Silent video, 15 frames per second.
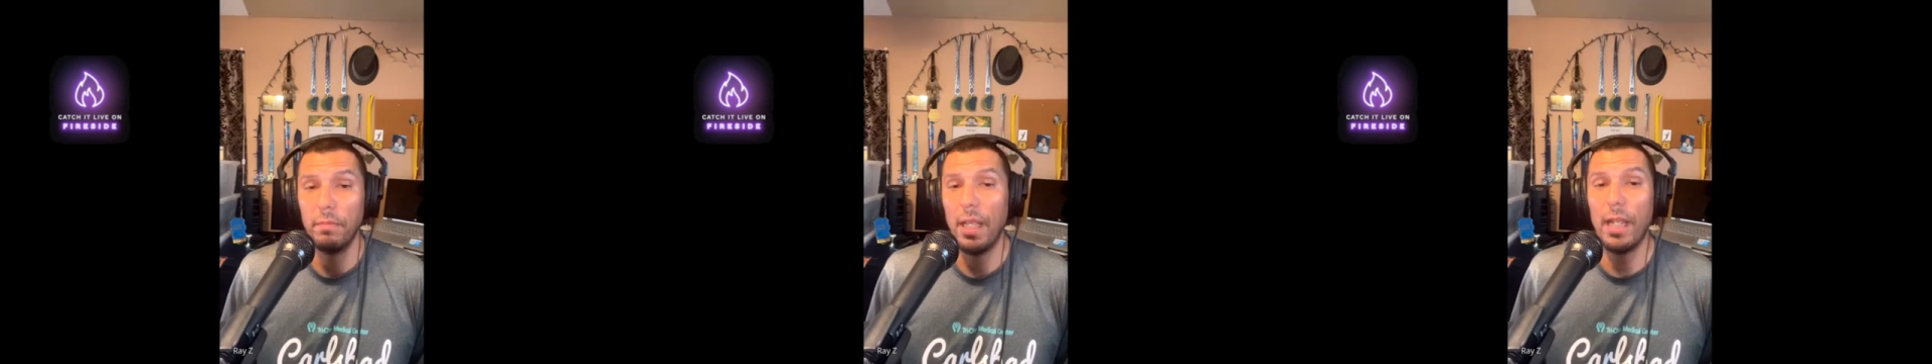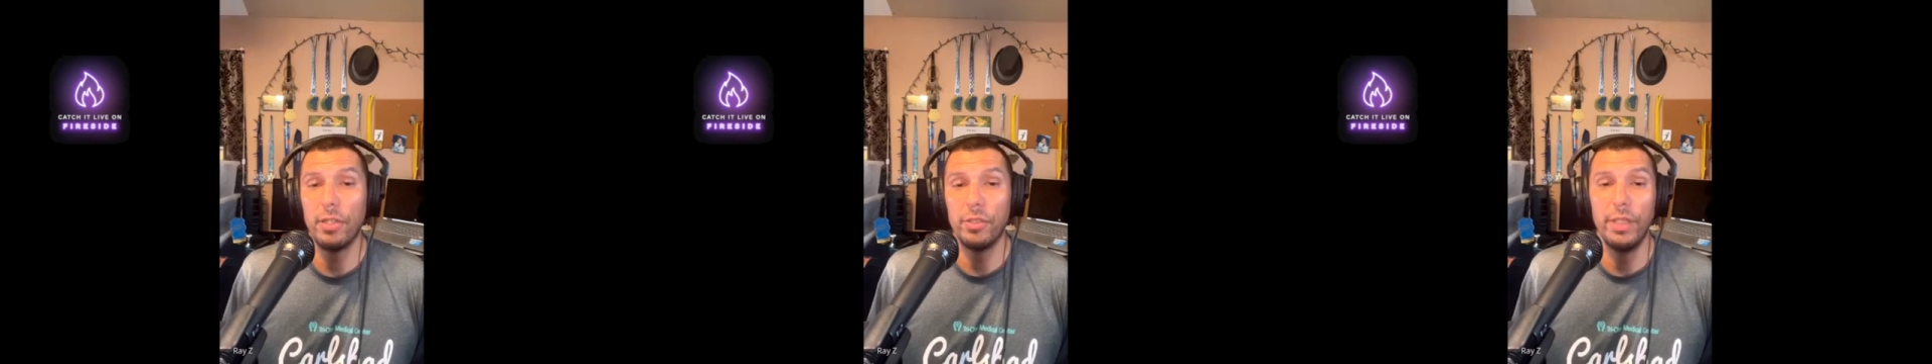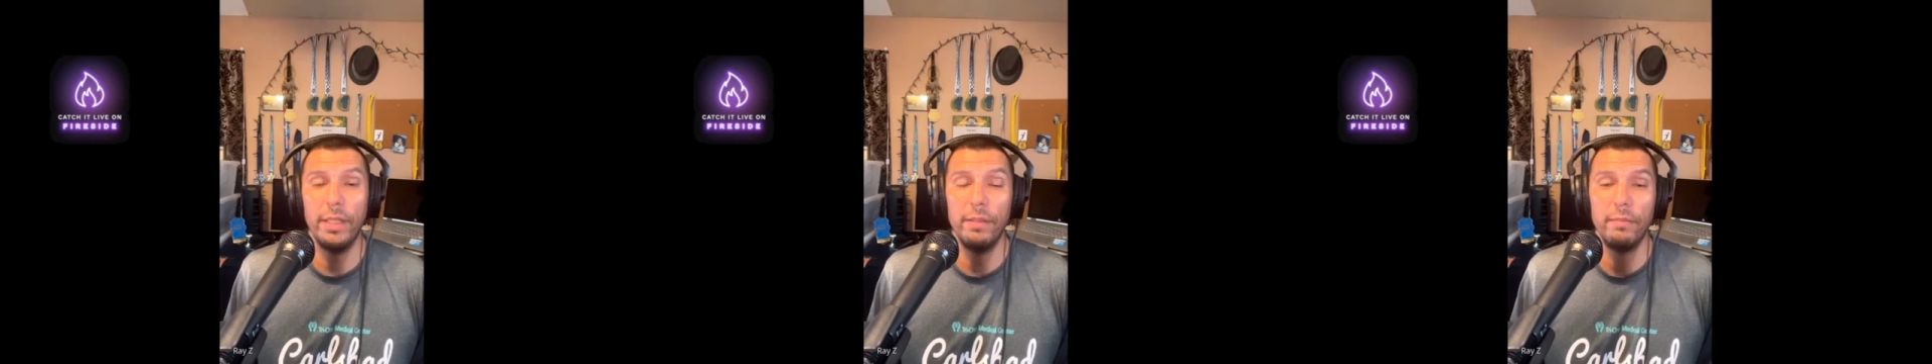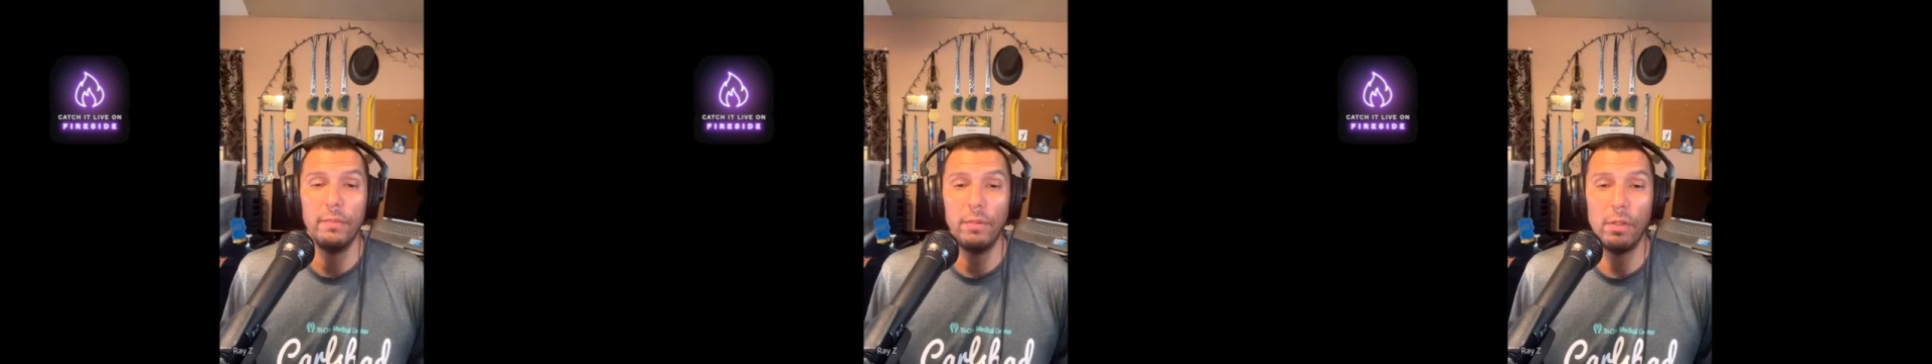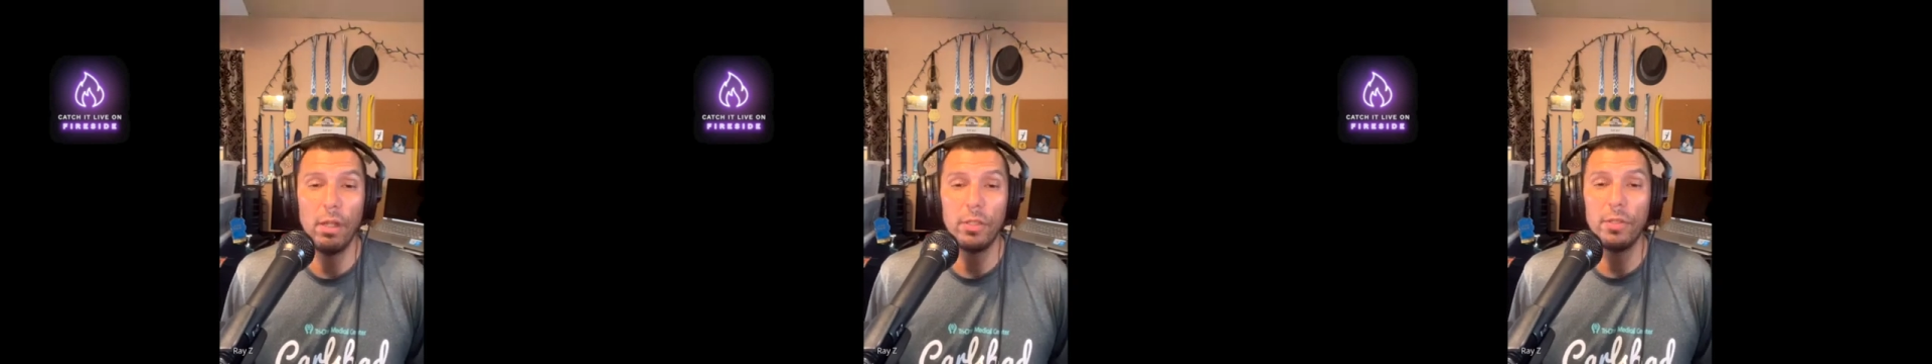actually
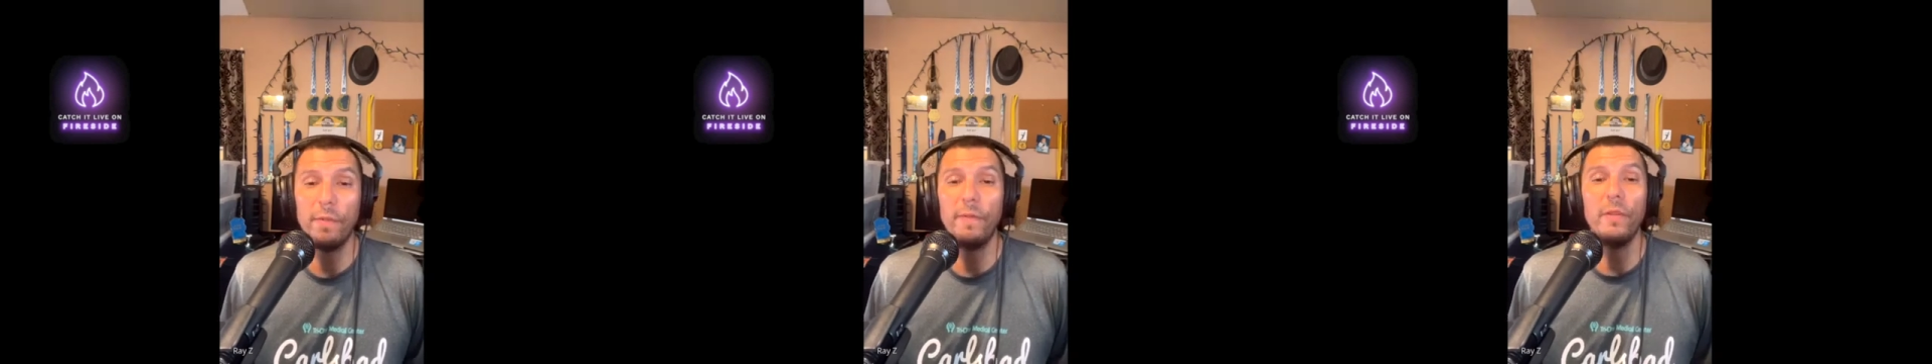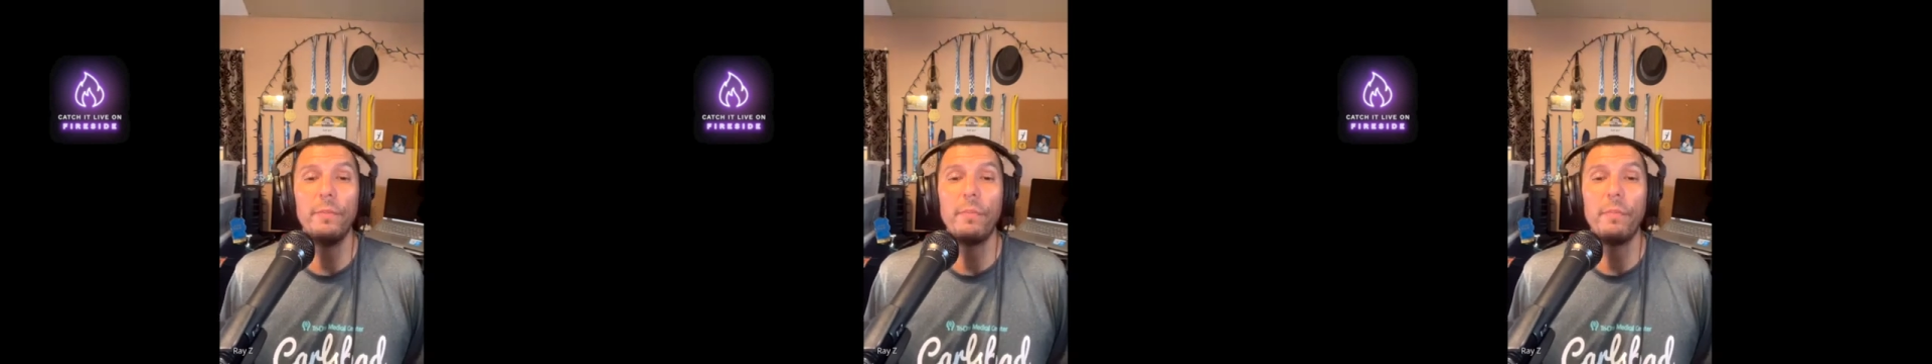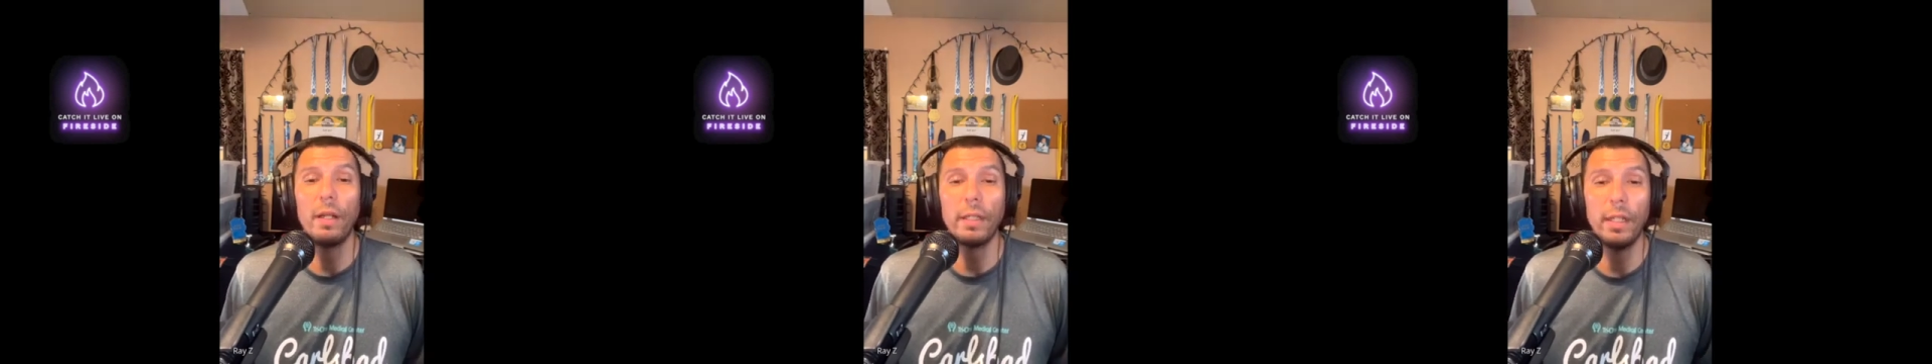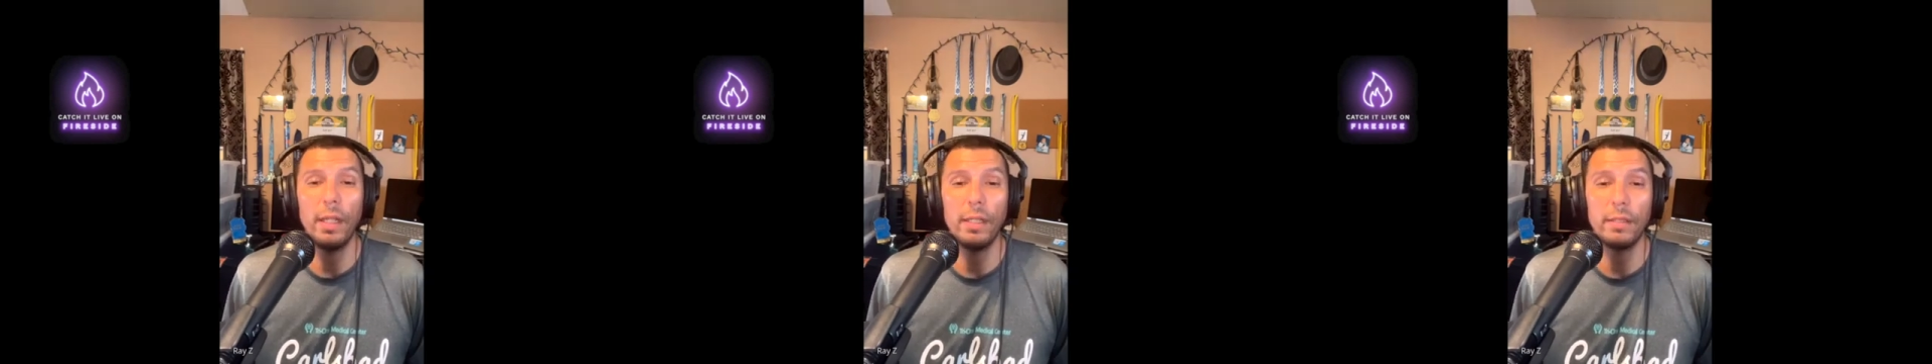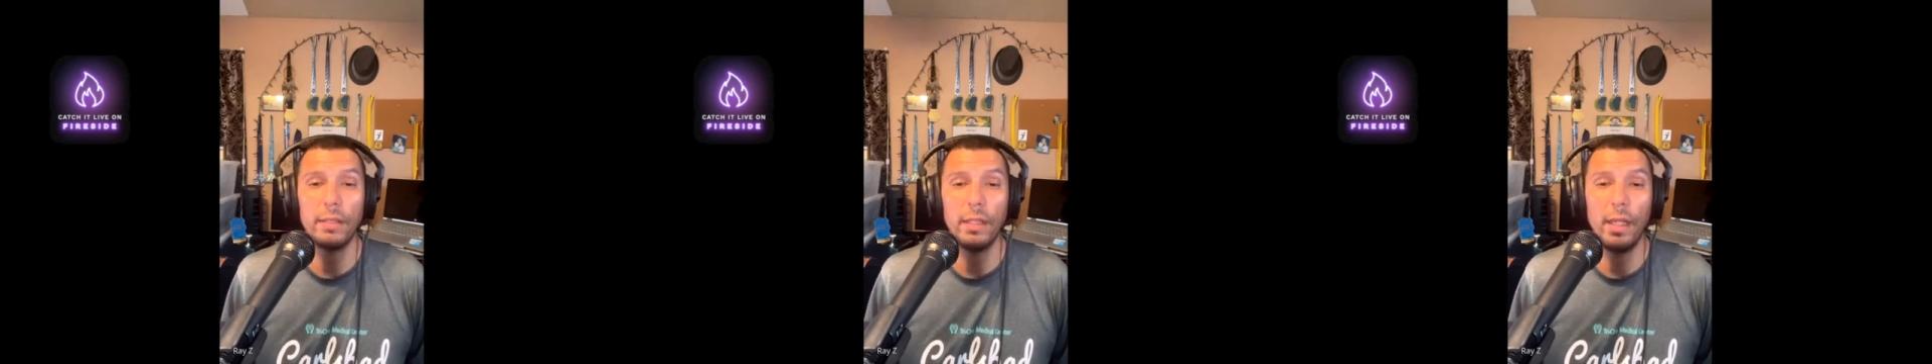launch a few podcasts.